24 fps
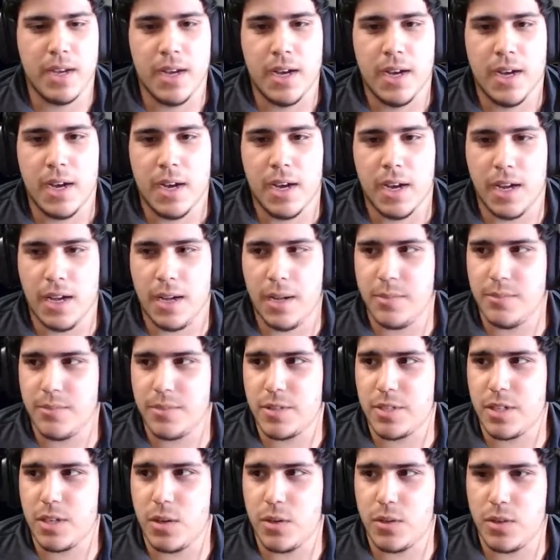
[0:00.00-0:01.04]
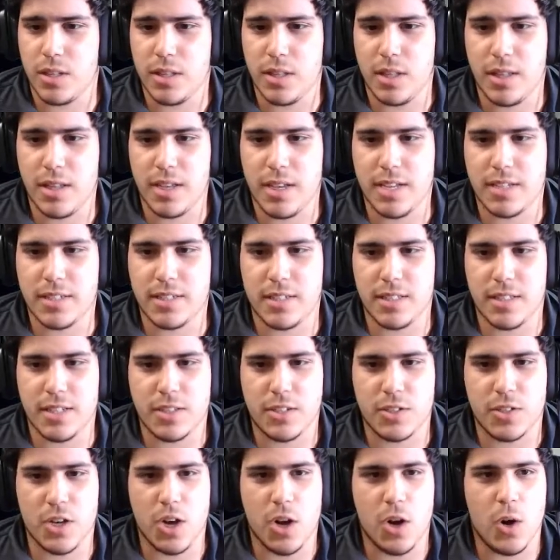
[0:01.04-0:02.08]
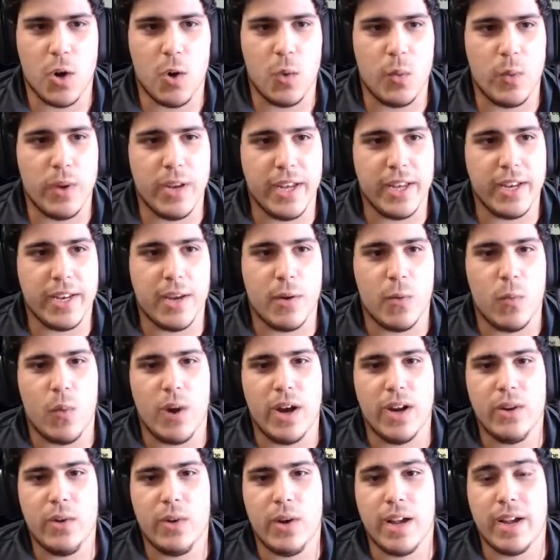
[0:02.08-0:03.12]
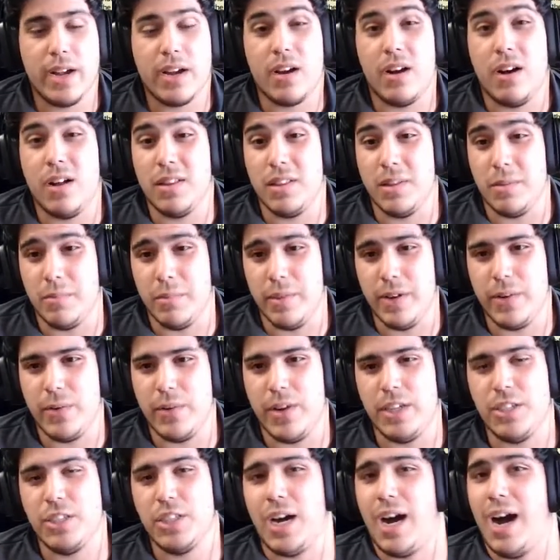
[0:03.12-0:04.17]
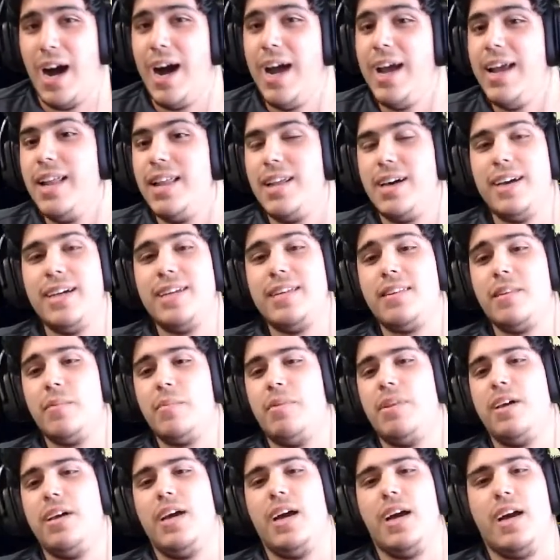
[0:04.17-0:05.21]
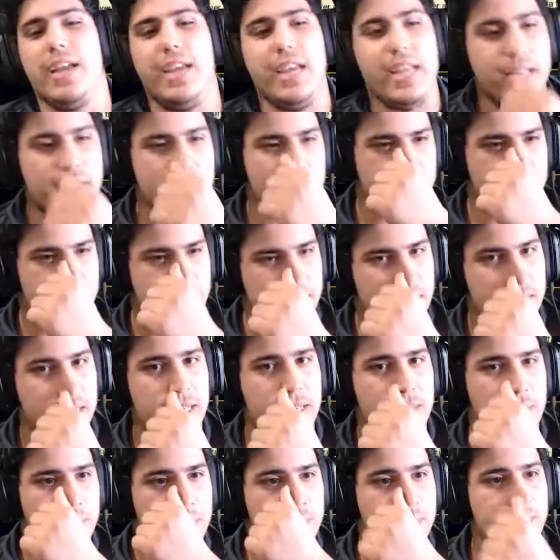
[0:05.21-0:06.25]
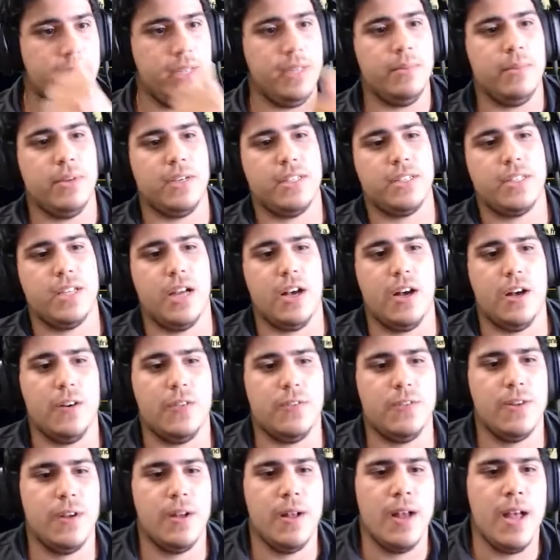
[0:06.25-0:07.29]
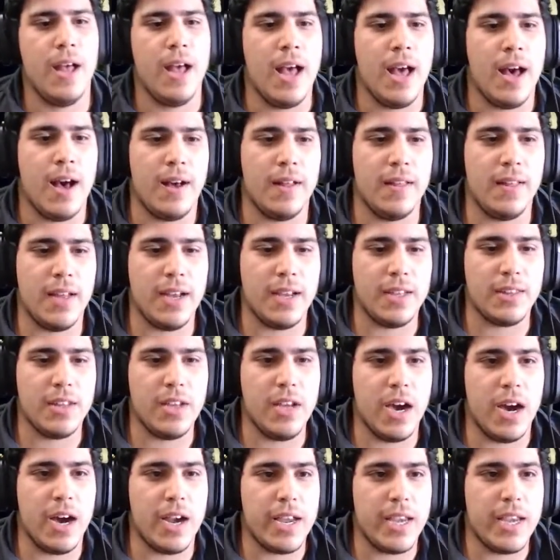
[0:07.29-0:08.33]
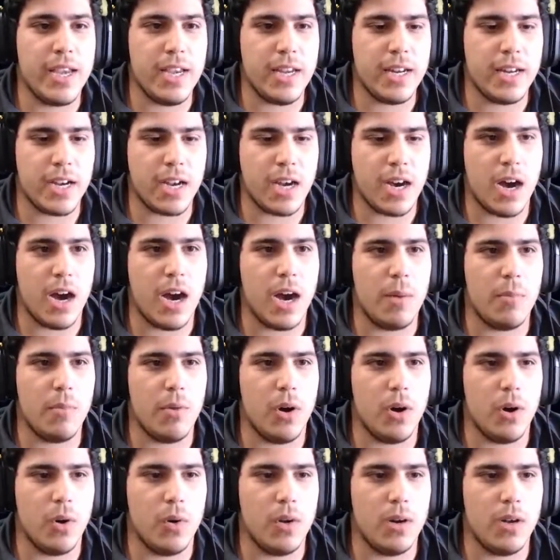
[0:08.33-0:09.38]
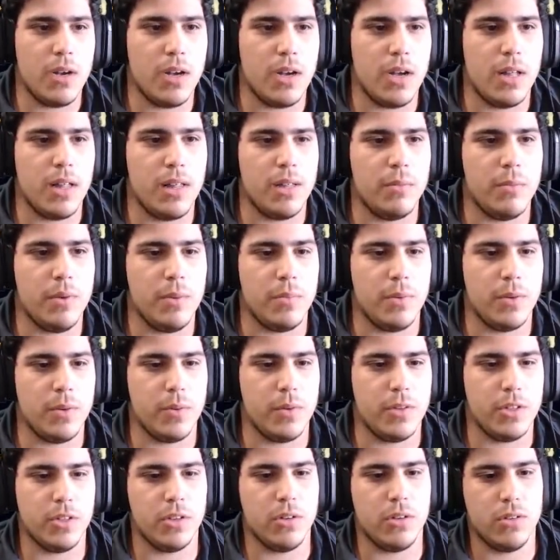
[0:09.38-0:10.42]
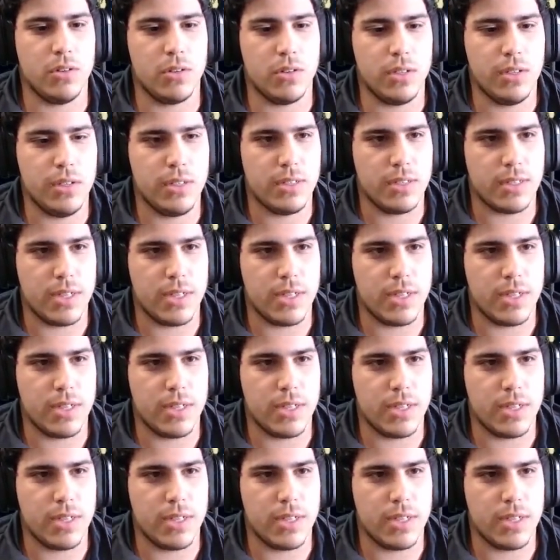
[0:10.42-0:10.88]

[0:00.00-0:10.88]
So nonetheless, let's go with, why do I call it mid-range? I like to play hyenas, like me myself. I like the hyena combo. Let me put one golden because I